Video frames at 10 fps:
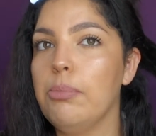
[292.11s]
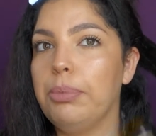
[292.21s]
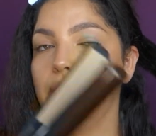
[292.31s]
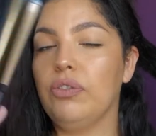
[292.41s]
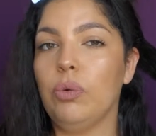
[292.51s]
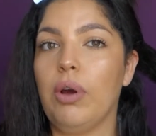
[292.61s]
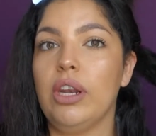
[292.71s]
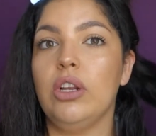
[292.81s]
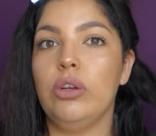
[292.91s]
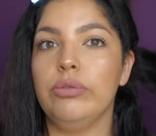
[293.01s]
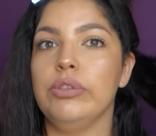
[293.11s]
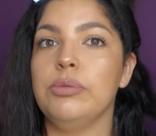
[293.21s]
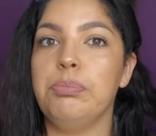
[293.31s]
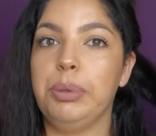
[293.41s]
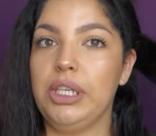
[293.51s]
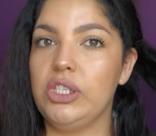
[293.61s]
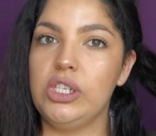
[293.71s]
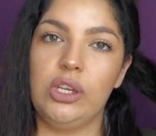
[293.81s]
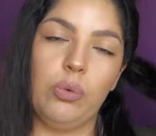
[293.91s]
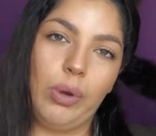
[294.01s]
But if you want loose,
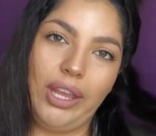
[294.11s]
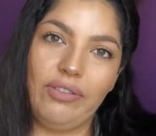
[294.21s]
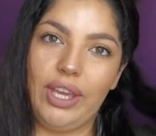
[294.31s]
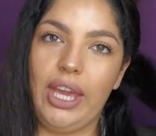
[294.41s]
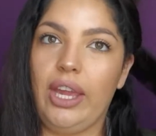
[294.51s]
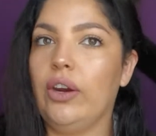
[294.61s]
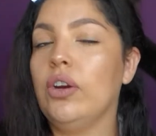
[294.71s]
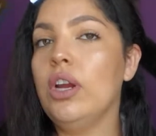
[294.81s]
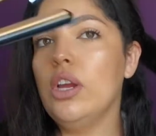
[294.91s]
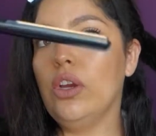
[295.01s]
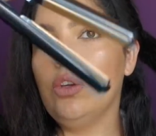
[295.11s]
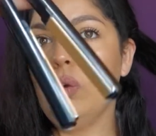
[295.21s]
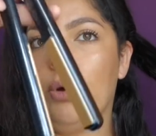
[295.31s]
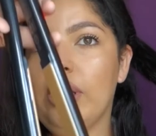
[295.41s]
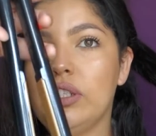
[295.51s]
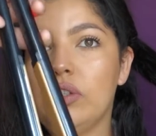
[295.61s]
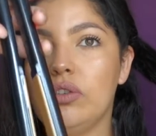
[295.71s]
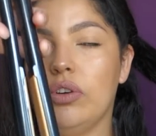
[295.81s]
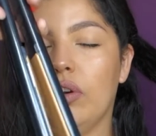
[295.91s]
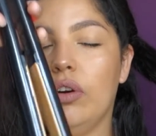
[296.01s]
beachy, wavy hair, you want
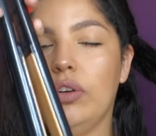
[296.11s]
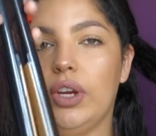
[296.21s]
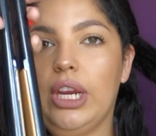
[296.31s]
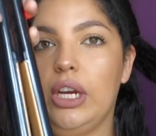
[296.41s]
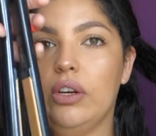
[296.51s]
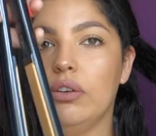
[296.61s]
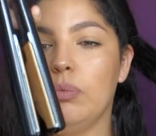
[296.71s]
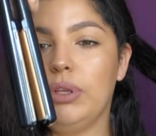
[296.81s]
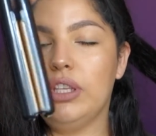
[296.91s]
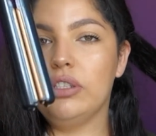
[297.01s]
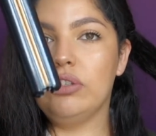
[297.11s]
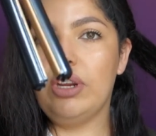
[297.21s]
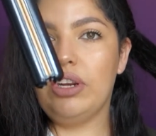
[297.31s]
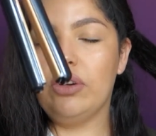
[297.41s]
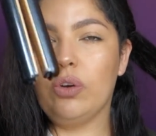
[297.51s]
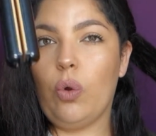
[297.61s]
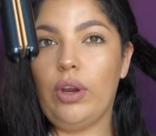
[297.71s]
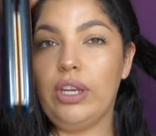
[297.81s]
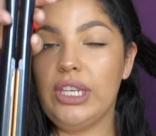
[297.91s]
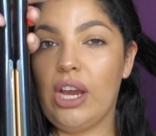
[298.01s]
to curl your hair with the straightener
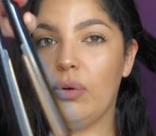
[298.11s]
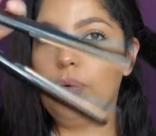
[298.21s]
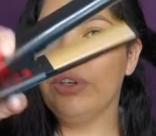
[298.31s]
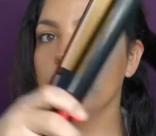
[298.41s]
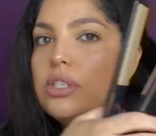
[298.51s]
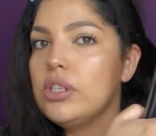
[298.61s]
going downwards.